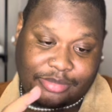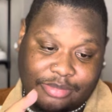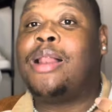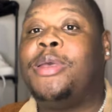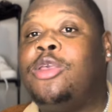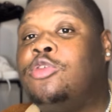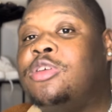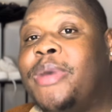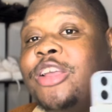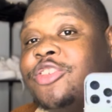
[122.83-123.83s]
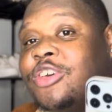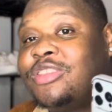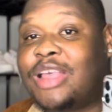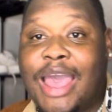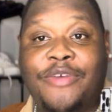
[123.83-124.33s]
I'll be using my
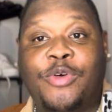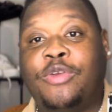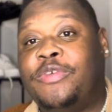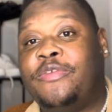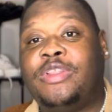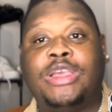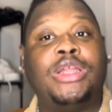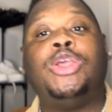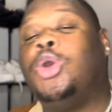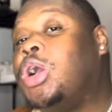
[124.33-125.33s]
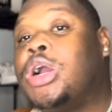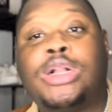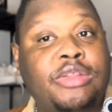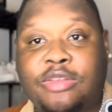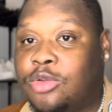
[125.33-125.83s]
trusty iPhone 15. You
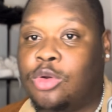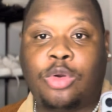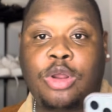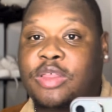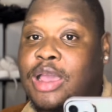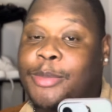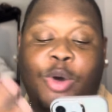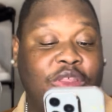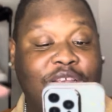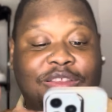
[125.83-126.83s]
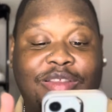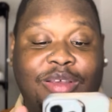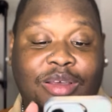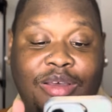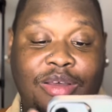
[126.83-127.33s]
girls don't know nothing about this.
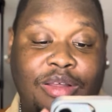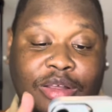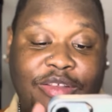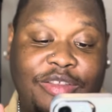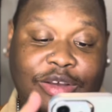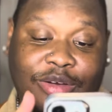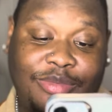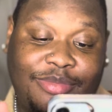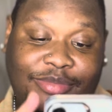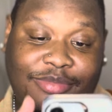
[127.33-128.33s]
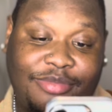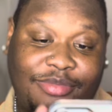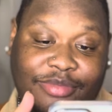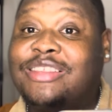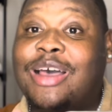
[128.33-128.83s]
So,
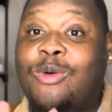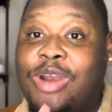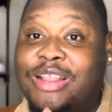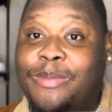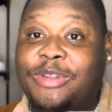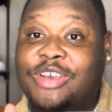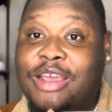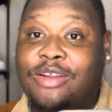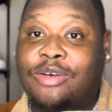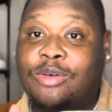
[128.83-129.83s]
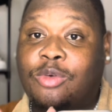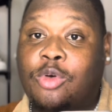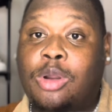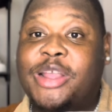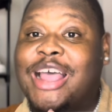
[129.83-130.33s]
it's a whole lot of picture, you know.
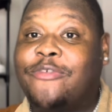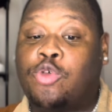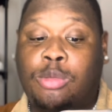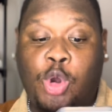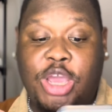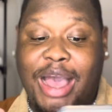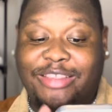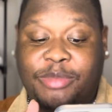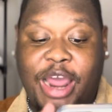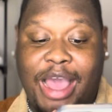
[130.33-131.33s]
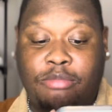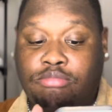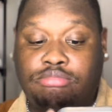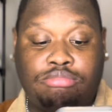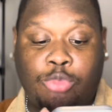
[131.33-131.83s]
One better have no money because me not,
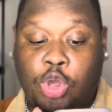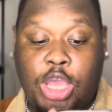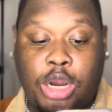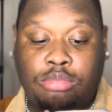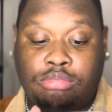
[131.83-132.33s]
look here.